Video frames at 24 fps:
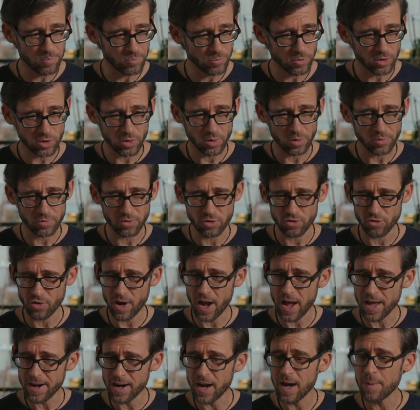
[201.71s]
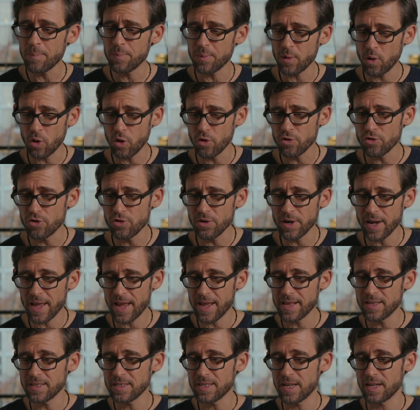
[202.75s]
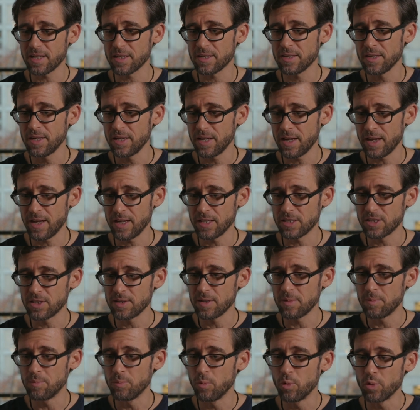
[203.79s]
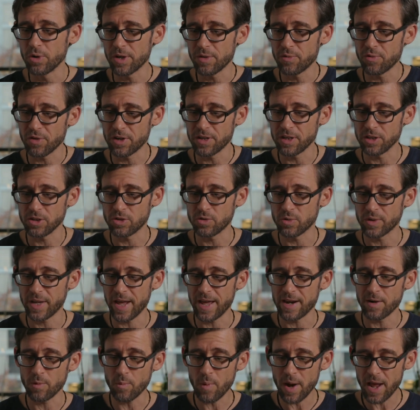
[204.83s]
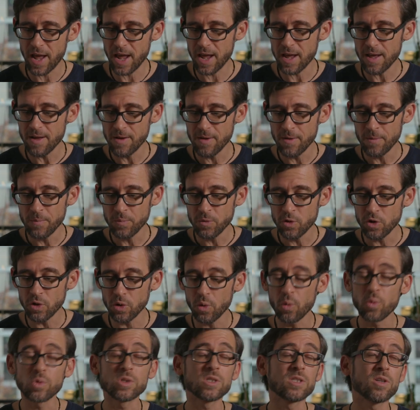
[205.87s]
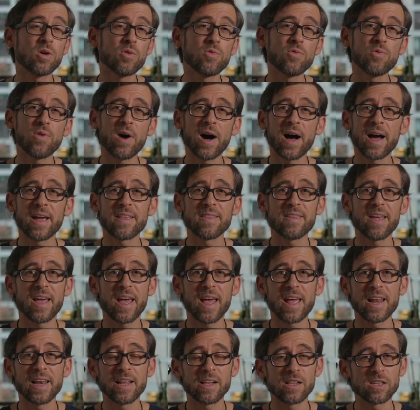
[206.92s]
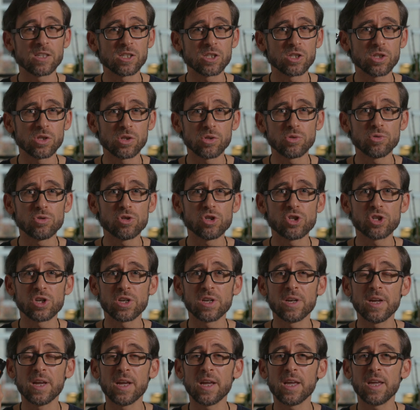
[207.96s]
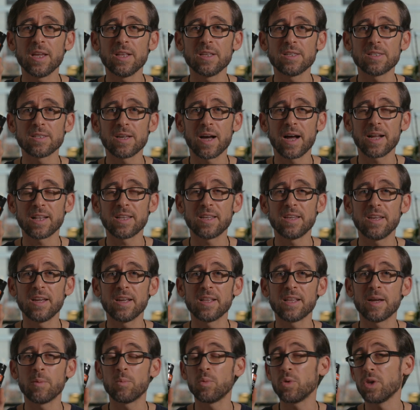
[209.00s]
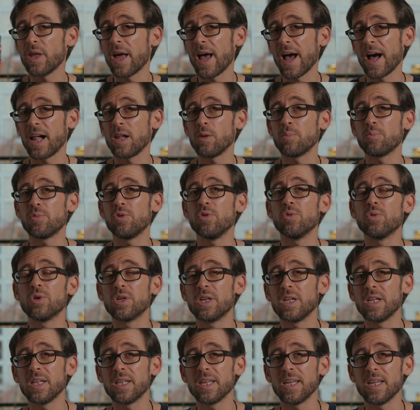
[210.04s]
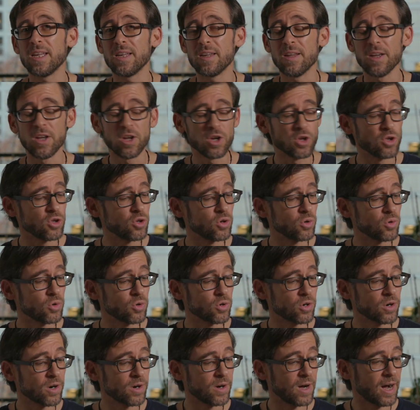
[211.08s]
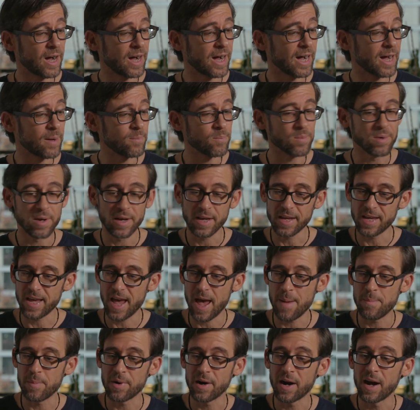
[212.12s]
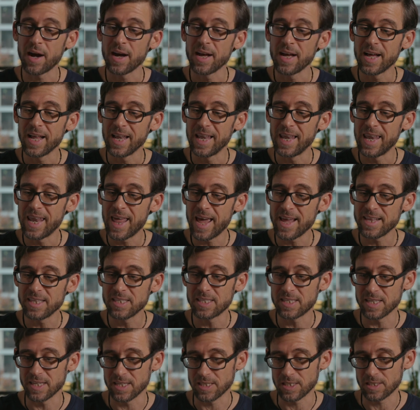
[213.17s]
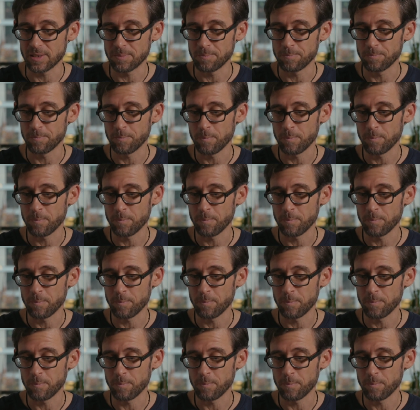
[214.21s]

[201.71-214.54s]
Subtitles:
sort of dried up on your lens and is more difficult to get away. You'll also find a little solution inside here that will help you clean your camera lenses.